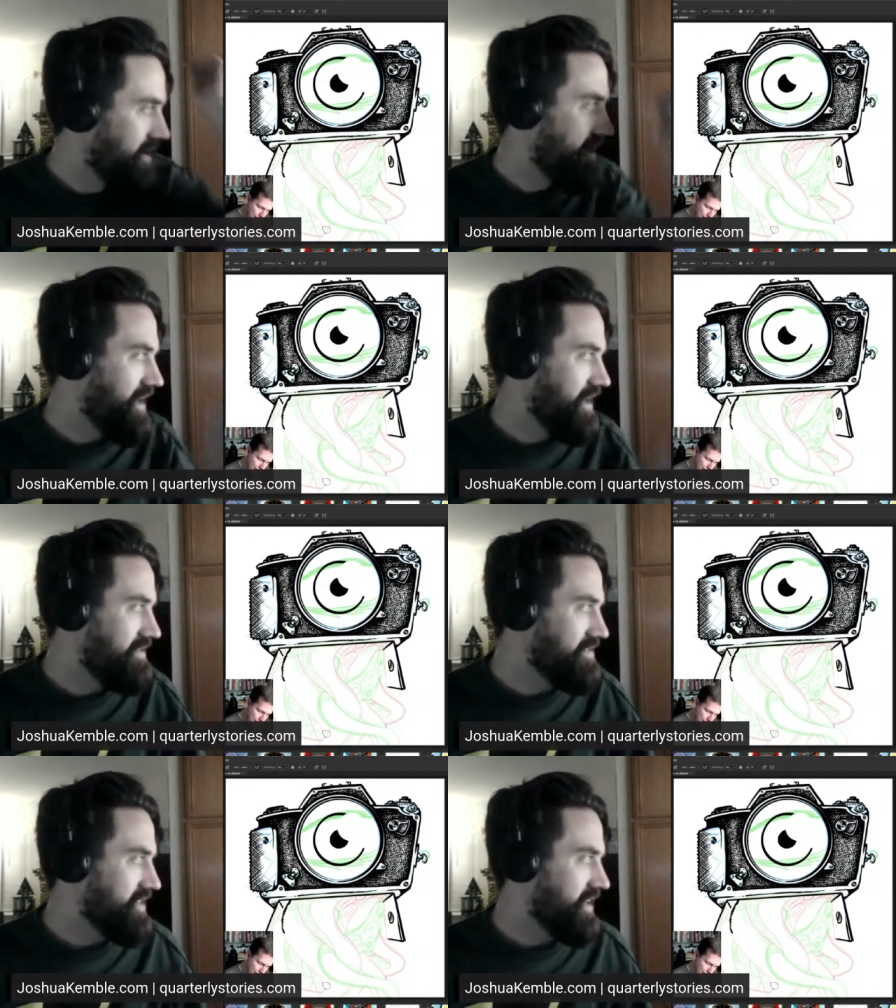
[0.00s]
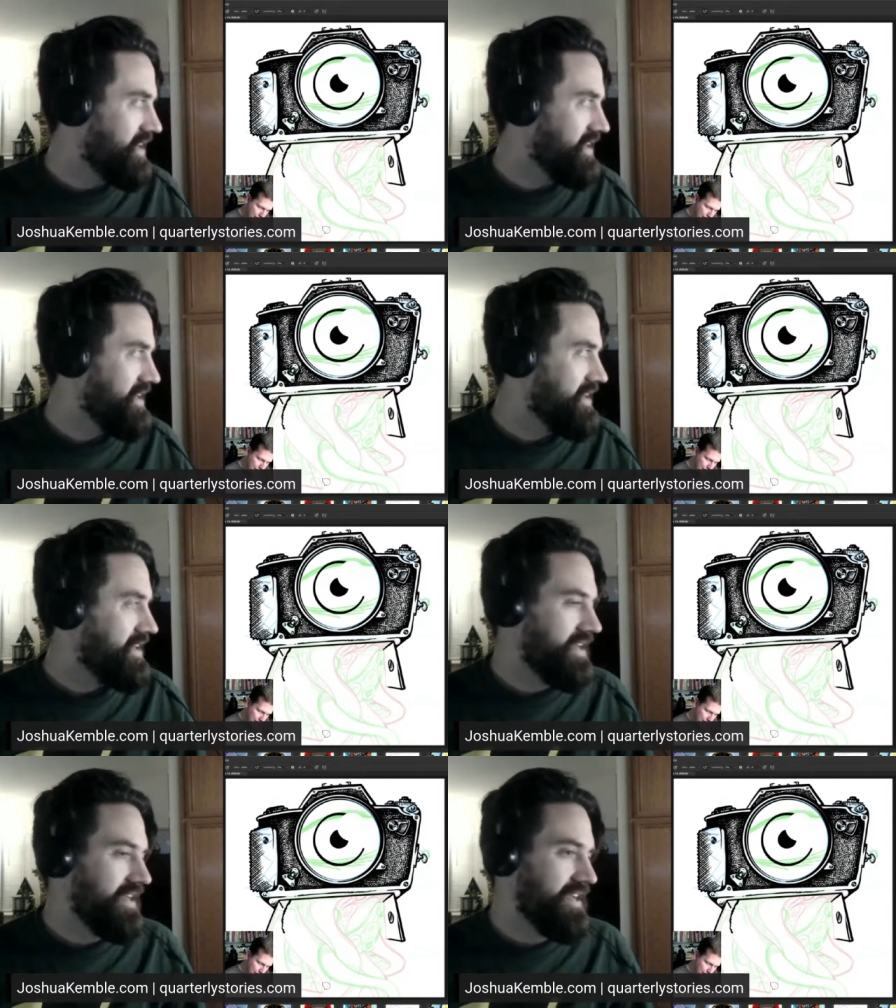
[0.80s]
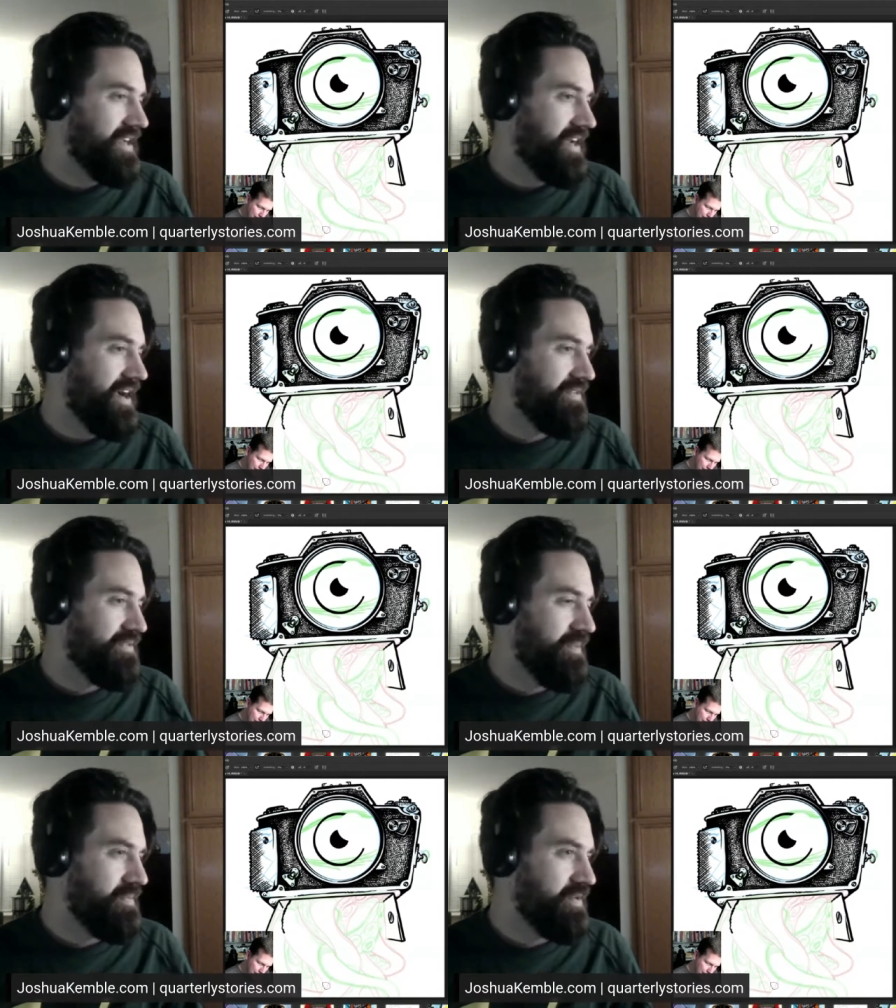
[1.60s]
And I was like, I remember